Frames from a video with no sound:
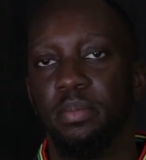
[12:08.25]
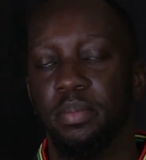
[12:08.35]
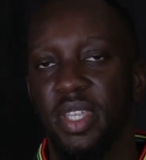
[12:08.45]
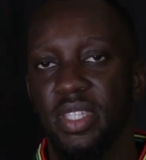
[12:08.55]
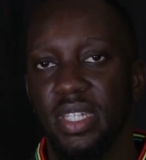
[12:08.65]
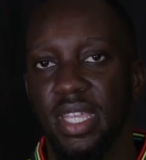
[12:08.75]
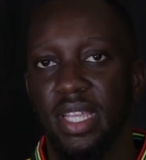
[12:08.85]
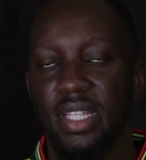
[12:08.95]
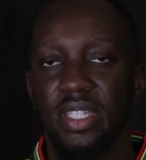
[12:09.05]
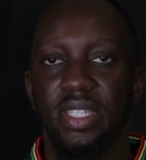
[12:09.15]
Pidgin
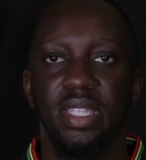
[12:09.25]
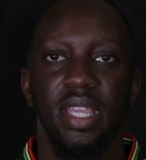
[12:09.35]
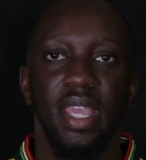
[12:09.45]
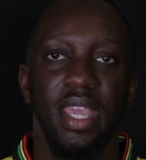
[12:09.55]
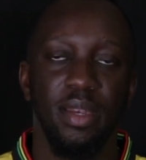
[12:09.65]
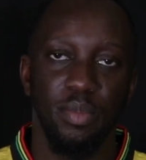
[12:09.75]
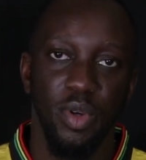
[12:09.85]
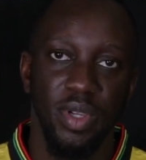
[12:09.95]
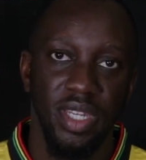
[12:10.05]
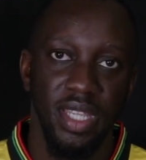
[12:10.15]
English and
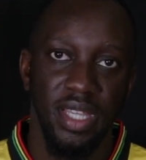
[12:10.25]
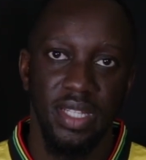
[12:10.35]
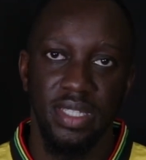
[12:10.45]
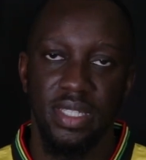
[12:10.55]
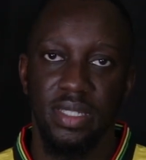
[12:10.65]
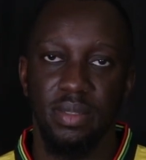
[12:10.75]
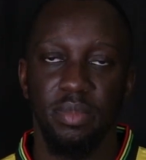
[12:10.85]
Broken English